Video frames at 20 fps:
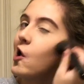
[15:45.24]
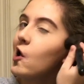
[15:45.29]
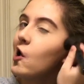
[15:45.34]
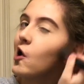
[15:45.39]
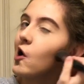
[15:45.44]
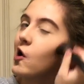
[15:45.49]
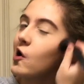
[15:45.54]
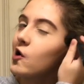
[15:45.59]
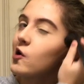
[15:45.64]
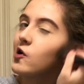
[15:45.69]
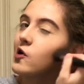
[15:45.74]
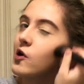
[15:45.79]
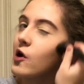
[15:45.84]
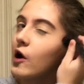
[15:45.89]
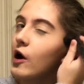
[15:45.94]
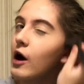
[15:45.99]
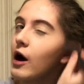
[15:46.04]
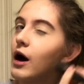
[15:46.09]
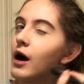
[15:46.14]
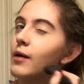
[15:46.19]
And
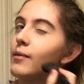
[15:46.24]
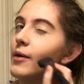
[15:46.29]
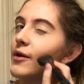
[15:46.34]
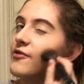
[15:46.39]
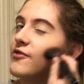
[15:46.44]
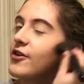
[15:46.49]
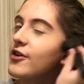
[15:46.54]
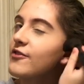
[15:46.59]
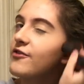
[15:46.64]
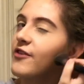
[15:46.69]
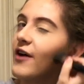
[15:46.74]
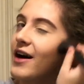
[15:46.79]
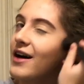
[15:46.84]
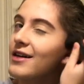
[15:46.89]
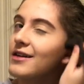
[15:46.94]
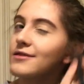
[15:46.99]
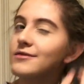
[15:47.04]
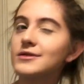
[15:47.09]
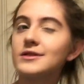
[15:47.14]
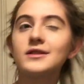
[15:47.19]
my friend
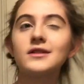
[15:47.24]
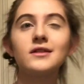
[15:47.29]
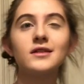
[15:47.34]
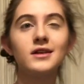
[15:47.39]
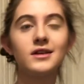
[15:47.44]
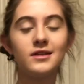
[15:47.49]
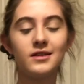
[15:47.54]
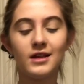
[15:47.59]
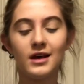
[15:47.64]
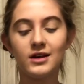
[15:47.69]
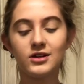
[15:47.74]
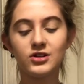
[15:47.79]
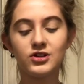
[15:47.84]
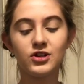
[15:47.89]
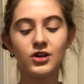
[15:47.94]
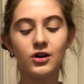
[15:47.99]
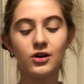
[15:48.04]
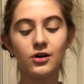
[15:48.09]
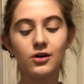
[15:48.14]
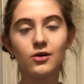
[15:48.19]
Fallon was the lead in that
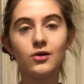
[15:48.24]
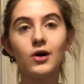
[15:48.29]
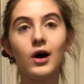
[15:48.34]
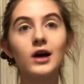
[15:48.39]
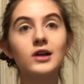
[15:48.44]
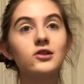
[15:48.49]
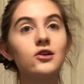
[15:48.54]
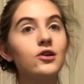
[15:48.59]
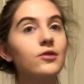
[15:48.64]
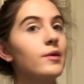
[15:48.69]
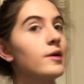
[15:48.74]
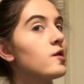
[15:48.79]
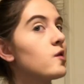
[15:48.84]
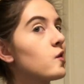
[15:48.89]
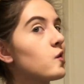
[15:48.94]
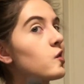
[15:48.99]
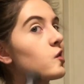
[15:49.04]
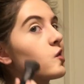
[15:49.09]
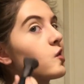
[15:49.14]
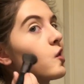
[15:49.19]
show. I talk about her
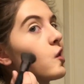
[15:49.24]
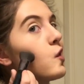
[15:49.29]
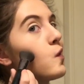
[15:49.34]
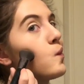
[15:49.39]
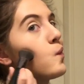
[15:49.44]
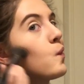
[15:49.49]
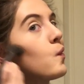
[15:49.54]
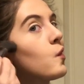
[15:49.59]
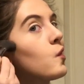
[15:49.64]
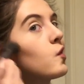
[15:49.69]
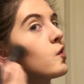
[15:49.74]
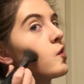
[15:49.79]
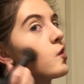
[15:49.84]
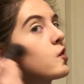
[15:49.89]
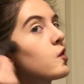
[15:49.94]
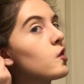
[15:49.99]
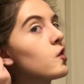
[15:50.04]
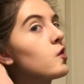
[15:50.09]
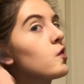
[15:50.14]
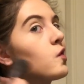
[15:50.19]
all the time.
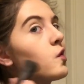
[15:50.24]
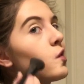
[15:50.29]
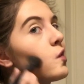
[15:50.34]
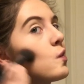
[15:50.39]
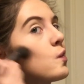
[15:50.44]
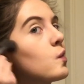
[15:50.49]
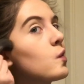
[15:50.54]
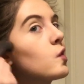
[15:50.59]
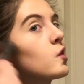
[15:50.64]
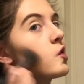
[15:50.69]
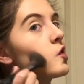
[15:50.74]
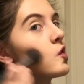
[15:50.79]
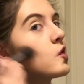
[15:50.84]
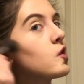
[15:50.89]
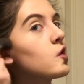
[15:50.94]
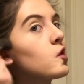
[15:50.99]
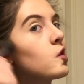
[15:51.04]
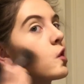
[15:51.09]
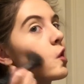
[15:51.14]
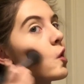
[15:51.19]
She was
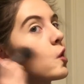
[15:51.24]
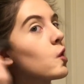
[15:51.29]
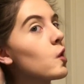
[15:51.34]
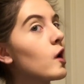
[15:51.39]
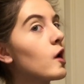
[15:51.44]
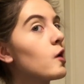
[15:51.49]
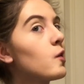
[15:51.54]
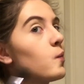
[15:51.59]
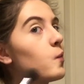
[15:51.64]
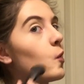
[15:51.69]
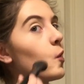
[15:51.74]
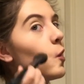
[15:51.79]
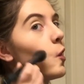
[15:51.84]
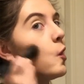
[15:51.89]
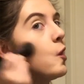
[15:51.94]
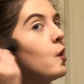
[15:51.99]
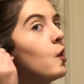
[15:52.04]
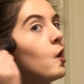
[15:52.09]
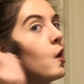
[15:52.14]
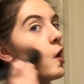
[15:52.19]

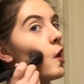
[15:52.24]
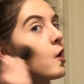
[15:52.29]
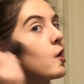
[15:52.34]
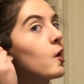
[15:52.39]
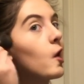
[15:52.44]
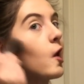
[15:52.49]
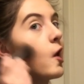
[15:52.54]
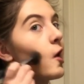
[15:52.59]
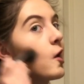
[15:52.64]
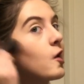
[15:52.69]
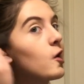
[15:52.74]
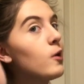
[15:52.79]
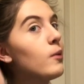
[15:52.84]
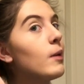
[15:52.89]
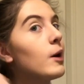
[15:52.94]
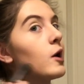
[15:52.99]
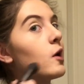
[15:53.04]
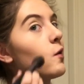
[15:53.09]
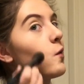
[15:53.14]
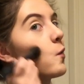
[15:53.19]
incredible. And Hannah,
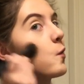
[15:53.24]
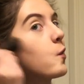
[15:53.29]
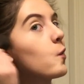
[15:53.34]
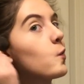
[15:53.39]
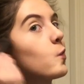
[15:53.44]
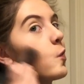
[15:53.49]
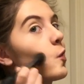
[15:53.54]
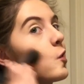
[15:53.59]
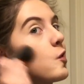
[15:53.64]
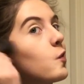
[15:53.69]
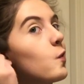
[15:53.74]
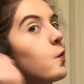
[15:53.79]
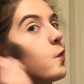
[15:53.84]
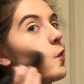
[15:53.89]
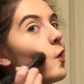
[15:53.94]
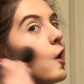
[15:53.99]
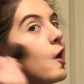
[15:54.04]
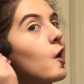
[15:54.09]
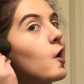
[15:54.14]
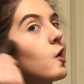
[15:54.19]
my double from Lord of the
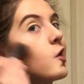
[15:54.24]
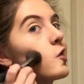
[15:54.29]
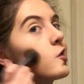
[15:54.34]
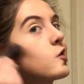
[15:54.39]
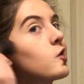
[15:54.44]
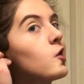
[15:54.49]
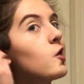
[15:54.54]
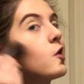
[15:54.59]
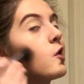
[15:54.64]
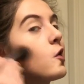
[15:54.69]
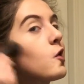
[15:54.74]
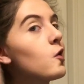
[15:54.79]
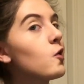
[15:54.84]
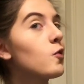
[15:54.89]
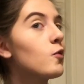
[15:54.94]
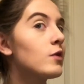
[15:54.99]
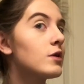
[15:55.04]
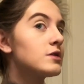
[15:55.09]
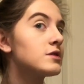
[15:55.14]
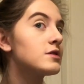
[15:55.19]
Flies,
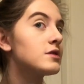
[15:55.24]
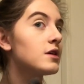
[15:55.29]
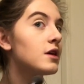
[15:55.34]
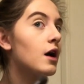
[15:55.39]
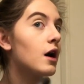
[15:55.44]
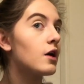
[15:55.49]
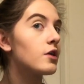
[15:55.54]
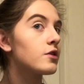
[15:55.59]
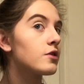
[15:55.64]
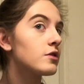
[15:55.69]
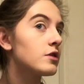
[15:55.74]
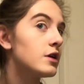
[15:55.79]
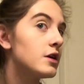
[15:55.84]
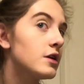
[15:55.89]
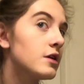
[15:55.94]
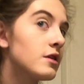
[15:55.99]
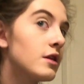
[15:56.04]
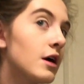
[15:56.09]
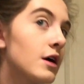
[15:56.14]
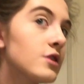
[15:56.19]
was the other
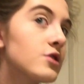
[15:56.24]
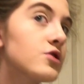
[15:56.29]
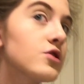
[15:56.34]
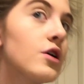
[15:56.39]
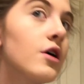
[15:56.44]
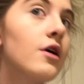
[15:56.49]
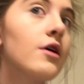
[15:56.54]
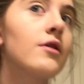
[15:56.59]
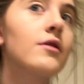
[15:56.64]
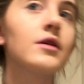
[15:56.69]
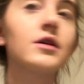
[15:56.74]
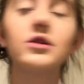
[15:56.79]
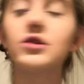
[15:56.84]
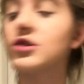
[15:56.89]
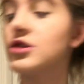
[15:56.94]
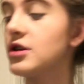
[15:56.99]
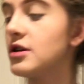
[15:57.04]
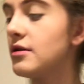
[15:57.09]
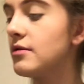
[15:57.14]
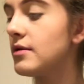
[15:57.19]
lead in that show, and
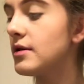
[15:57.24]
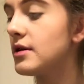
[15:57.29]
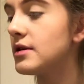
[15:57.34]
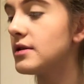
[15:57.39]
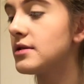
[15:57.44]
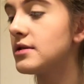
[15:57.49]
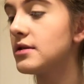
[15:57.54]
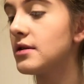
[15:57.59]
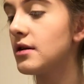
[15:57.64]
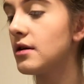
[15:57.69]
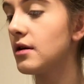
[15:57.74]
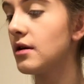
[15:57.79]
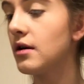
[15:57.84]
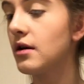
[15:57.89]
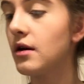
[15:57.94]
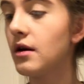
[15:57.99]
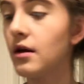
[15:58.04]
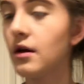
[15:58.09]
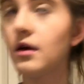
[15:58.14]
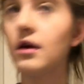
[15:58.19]
she was
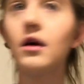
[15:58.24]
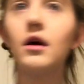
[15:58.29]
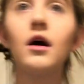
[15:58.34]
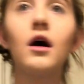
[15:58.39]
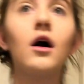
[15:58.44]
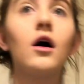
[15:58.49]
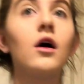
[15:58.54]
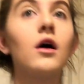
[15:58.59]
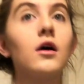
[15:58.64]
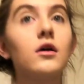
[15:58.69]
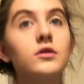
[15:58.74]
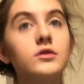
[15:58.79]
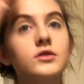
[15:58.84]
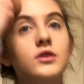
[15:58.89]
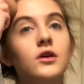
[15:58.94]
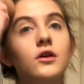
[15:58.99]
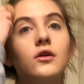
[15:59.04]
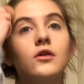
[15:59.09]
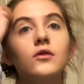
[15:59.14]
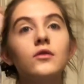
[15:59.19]

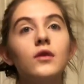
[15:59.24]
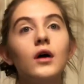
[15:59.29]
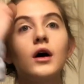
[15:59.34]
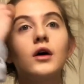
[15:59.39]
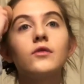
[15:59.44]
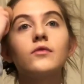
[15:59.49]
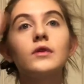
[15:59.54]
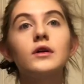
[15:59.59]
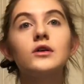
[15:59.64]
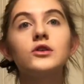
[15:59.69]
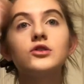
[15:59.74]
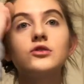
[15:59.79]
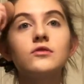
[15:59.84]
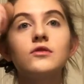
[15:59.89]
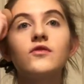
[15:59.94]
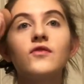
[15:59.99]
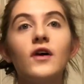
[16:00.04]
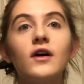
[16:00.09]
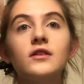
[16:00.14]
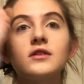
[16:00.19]
also unreal. She
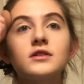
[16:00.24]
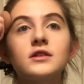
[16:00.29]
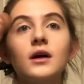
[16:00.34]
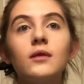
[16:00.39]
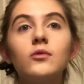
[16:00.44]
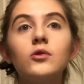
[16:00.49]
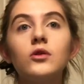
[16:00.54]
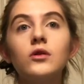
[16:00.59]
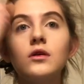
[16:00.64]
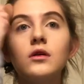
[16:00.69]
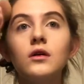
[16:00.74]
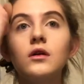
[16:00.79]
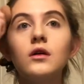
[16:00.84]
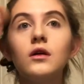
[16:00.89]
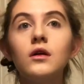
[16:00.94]
was Fallon's double.